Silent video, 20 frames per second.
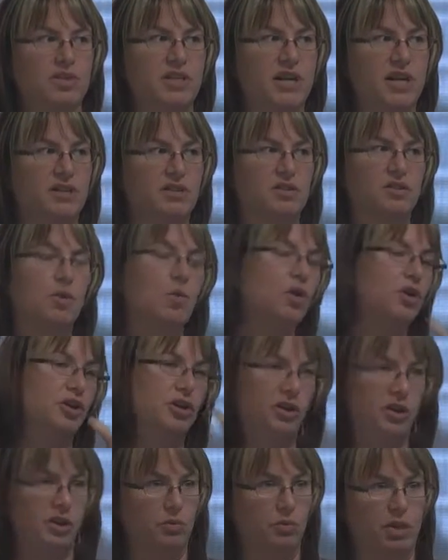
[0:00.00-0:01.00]
taxes, or
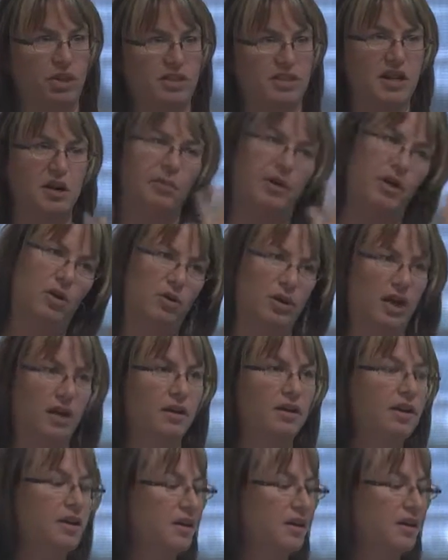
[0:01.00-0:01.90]
you didn't want to tell me. Okay.